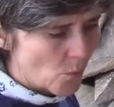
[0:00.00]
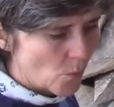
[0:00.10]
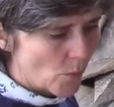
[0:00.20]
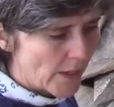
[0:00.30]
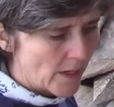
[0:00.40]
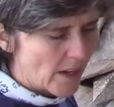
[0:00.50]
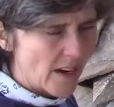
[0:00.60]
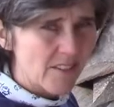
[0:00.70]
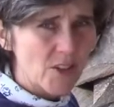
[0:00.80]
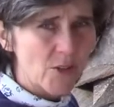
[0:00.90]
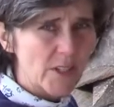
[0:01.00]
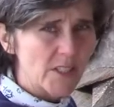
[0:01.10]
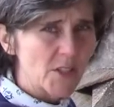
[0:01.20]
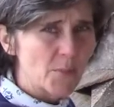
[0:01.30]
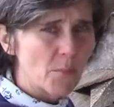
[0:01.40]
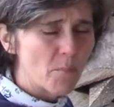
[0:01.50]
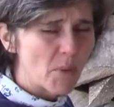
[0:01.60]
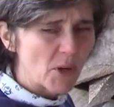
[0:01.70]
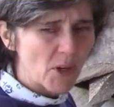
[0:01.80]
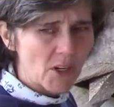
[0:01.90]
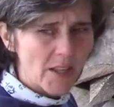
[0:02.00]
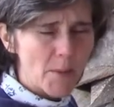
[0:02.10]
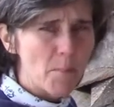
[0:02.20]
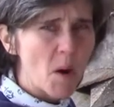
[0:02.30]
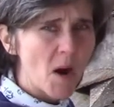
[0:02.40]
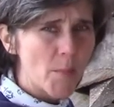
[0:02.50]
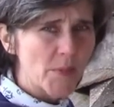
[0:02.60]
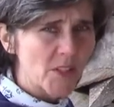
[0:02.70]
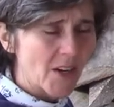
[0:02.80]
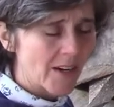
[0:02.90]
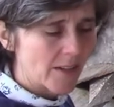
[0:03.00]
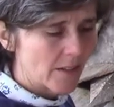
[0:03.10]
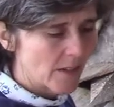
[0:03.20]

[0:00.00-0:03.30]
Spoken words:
when evergreens burn, they pop a lot,